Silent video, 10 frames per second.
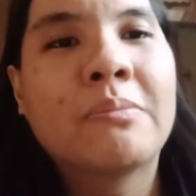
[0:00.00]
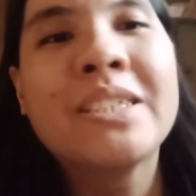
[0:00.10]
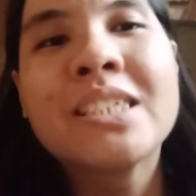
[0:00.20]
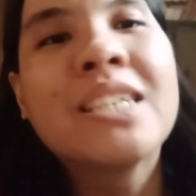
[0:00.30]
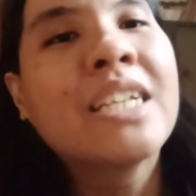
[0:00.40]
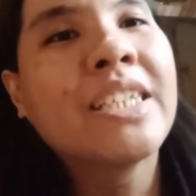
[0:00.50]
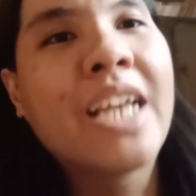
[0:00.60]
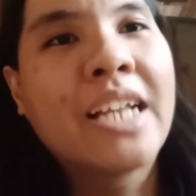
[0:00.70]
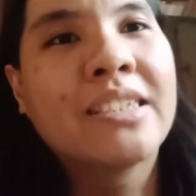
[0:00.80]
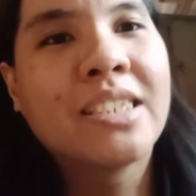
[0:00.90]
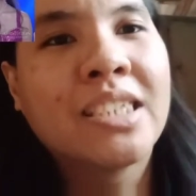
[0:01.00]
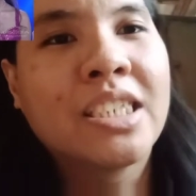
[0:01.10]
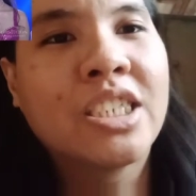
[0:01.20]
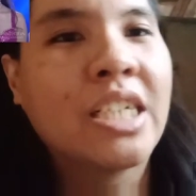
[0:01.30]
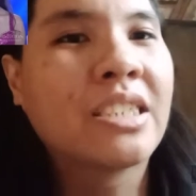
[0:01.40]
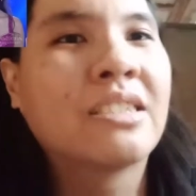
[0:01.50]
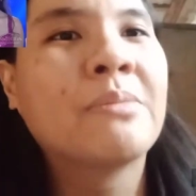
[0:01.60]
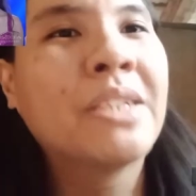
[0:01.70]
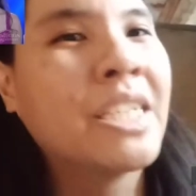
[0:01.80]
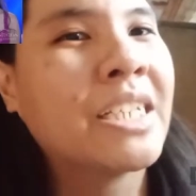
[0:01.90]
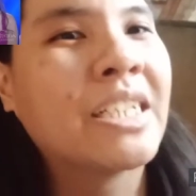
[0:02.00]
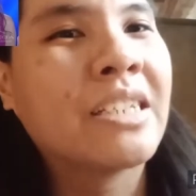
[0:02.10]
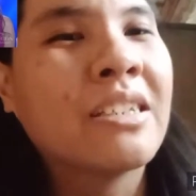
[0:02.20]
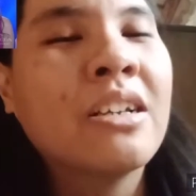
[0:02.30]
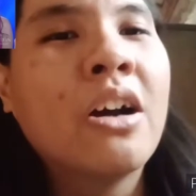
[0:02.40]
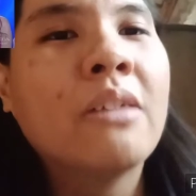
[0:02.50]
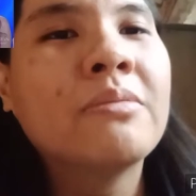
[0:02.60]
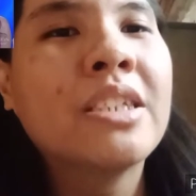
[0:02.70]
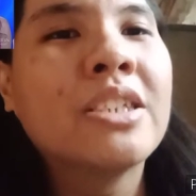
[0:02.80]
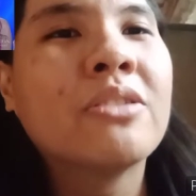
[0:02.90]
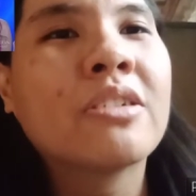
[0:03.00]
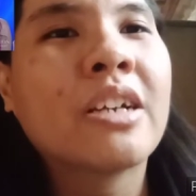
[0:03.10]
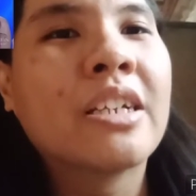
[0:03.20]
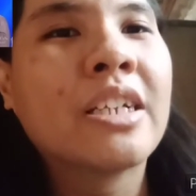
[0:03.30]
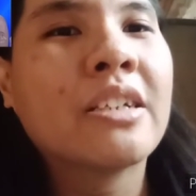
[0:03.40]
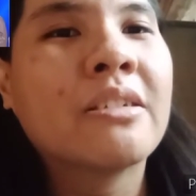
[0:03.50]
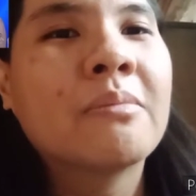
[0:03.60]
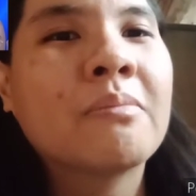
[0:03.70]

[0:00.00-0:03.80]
Which is not the end, this is just the beginning of the new career.